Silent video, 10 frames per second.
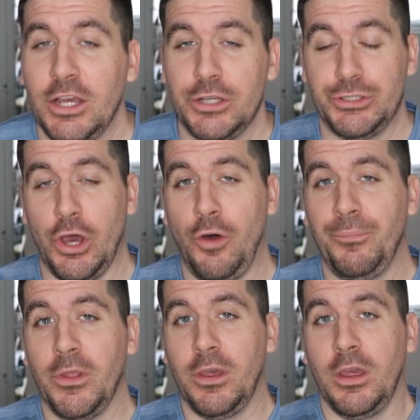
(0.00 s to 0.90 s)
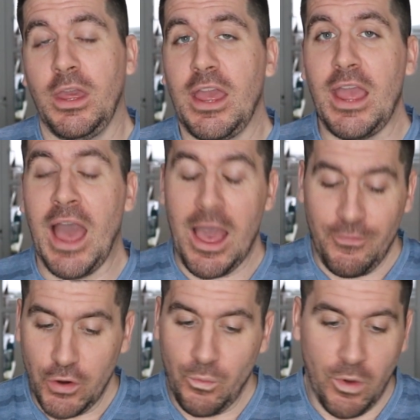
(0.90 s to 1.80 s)
So
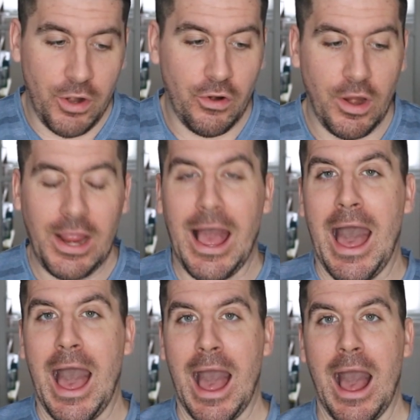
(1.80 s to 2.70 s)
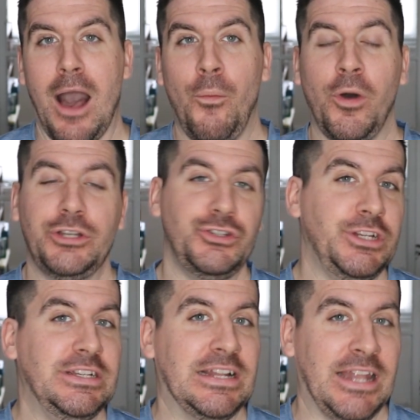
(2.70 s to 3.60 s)
if you're wondering how much you
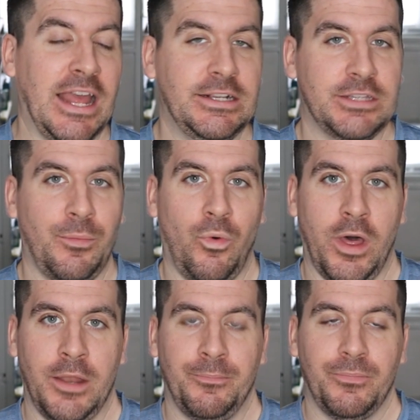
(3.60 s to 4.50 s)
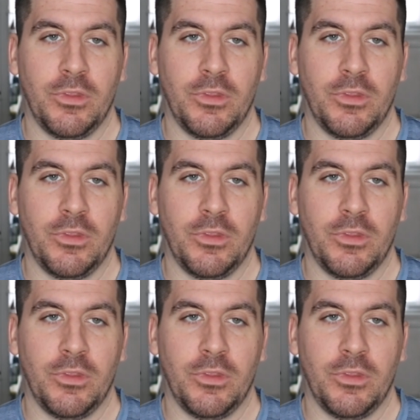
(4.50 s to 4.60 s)
need to like someone,